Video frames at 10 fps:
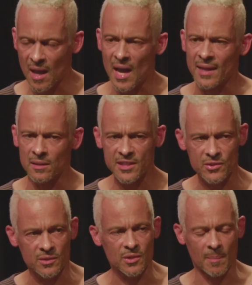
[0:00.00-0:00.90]
I
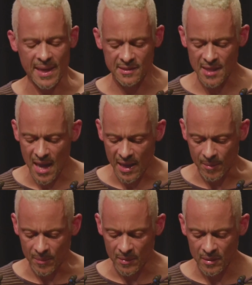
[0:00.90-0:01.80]
listen to my
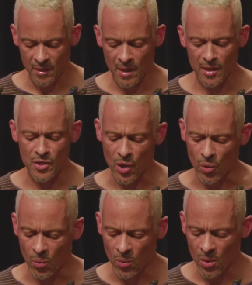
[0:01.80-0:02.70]
time.
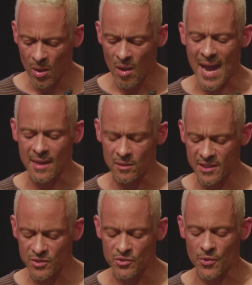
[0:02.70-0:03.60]
No, I
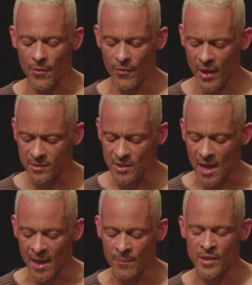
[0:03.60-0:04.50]
listen to the
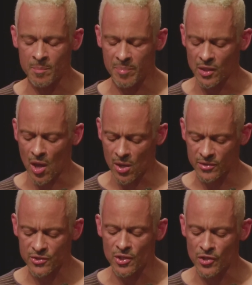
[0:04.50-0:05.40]
time that
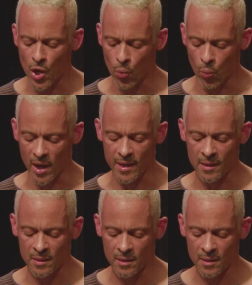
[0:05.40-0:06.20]
belongs to no one.